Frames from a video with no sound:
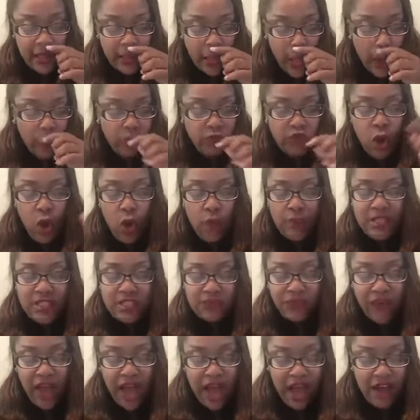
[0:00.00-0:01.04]
Um,
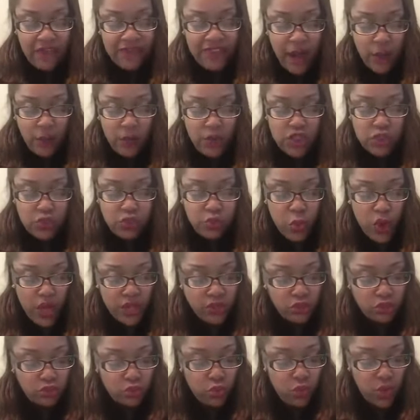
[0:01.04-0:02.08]
Romans 5, that was
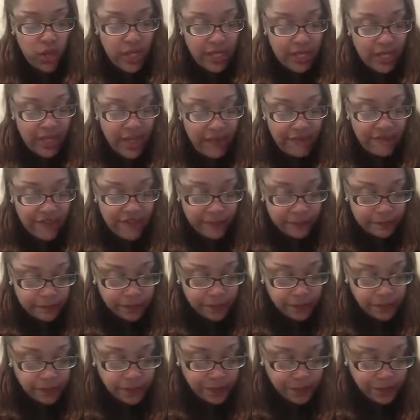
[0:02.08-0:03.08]
1 through 11.